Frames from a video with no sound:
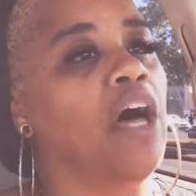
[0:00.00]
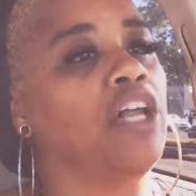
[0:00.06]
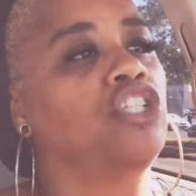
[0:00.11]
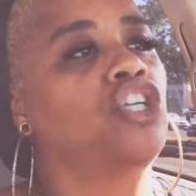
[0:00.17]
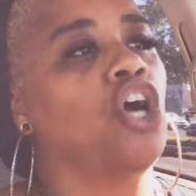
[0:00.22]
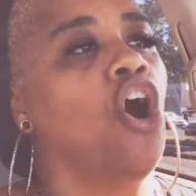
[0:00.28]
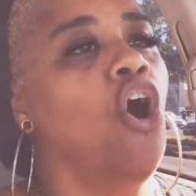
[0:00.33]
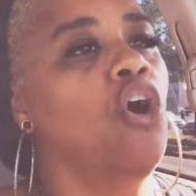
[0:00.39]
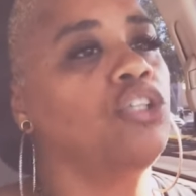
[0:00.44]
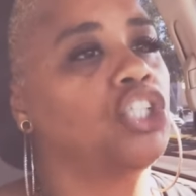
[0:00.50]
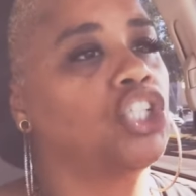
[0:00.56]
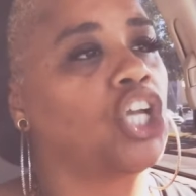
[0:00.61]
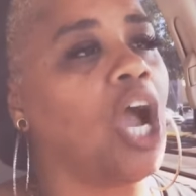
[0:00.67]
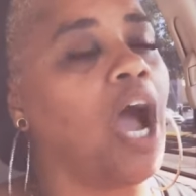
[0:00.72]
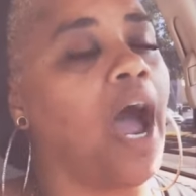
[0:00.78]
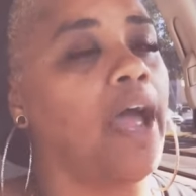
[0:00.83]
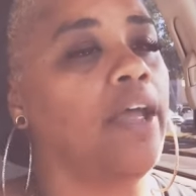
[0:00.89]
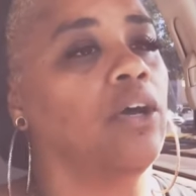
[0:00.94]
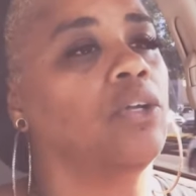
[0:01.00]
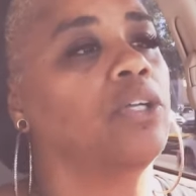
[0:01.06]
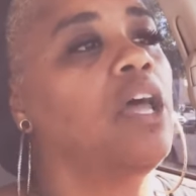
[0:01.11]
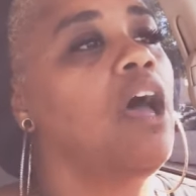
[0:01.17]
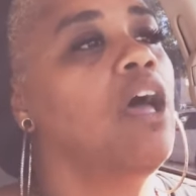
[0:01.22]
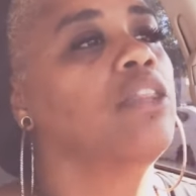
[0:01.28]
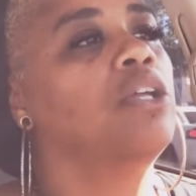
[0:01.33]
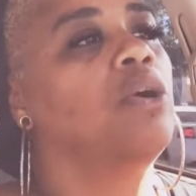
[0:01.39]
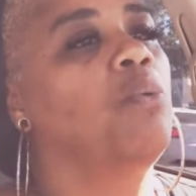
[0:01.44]
adult child
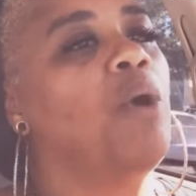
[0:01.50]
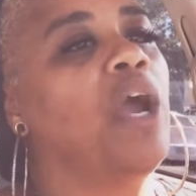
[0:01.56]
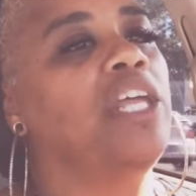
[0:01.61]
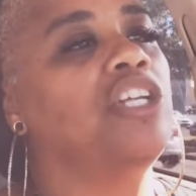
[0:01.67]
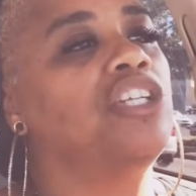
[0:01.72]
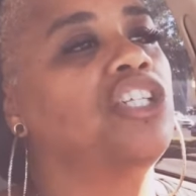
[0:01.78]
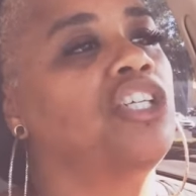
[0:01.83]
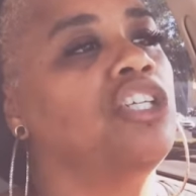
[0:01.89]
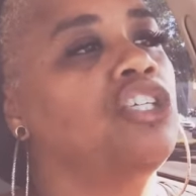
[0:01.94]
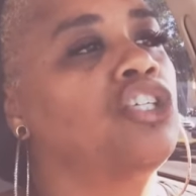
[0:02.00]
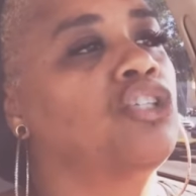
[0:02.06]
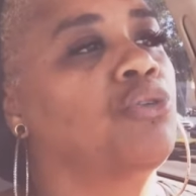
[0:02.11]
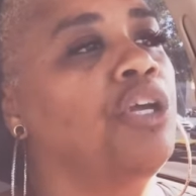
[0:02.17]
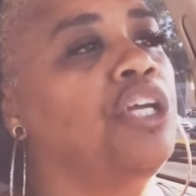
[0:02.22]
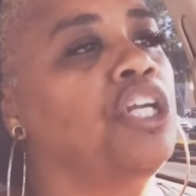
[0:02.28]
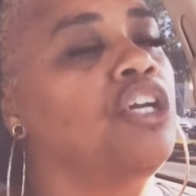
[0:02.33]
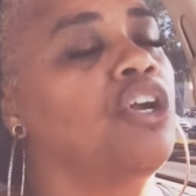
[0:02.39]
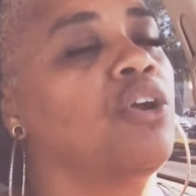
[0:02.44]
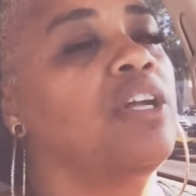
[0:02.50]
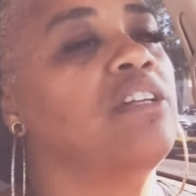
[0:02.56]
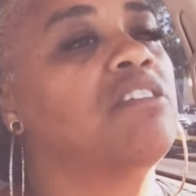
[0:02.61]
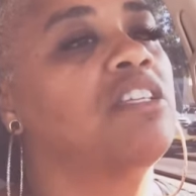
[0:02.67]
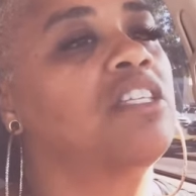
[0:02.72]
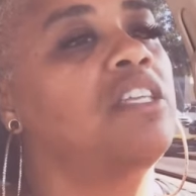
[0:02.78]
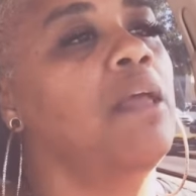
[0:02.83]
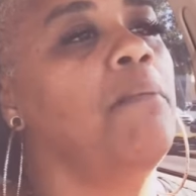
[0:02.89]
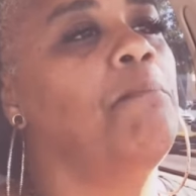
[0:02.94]
the way that she's treating her and
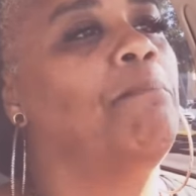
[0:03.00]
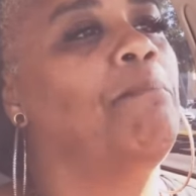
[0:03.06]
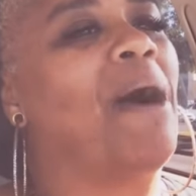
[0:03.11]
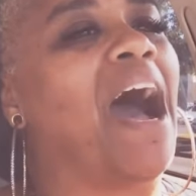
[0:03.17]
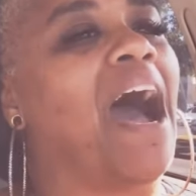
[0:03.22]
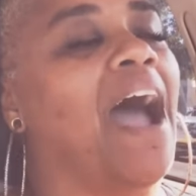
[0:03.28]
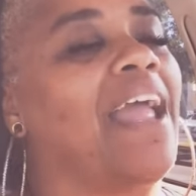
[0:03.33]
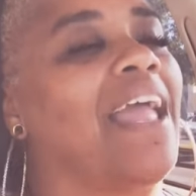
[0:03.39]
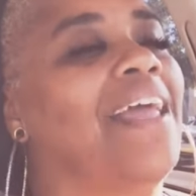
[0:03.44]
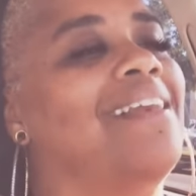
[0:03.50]
sit by